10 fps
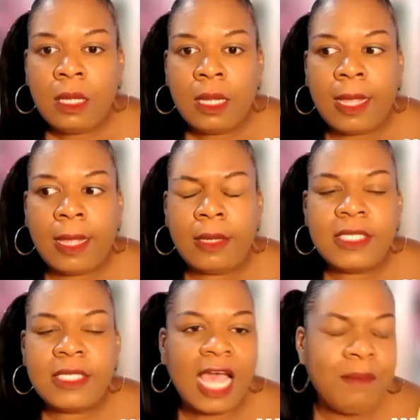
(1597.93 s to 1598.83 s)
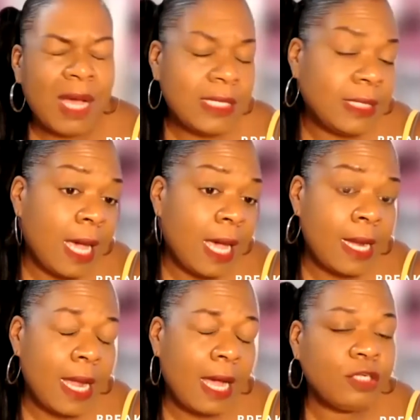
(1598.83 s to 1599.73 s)
and side by
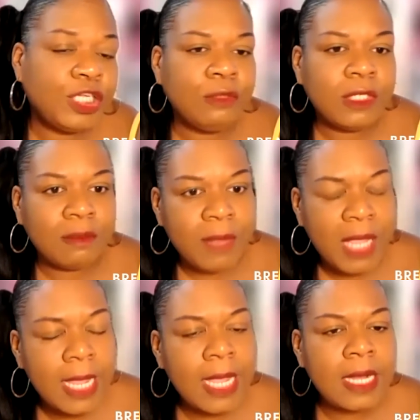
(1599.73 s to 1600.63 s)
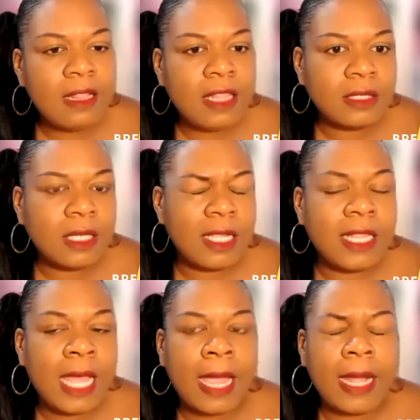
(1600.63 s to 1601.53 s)
side how she was a man and things like
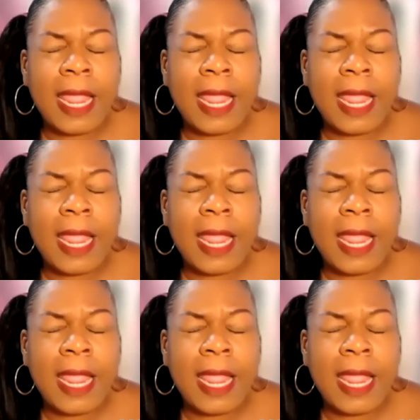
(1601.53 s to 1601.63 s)
that.